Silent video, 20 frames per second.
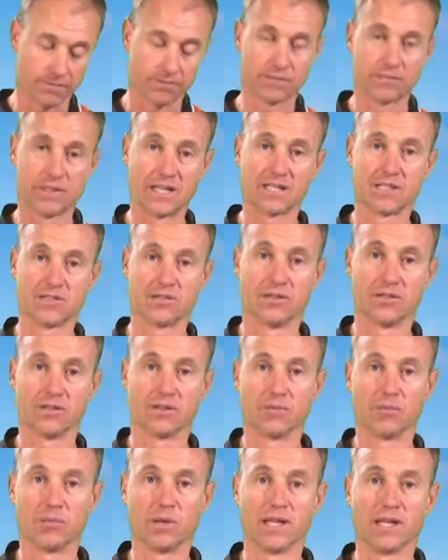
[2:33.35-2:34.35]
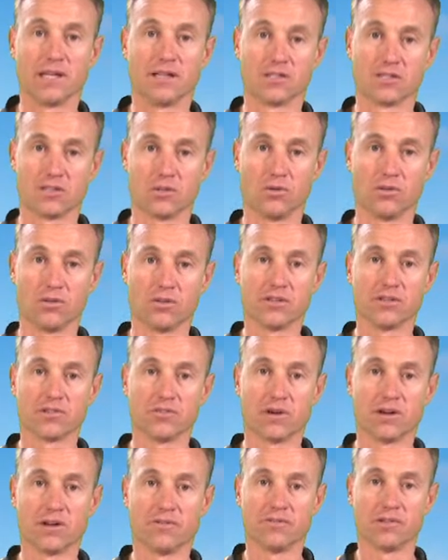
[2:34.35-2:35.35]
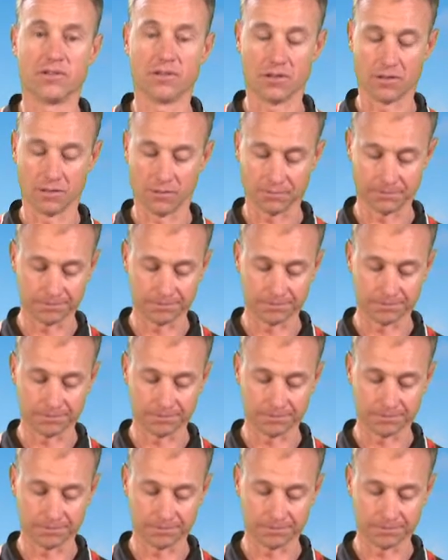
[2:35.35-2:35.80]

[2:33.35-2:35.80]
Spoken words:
let's look at picking a saw that's right for you.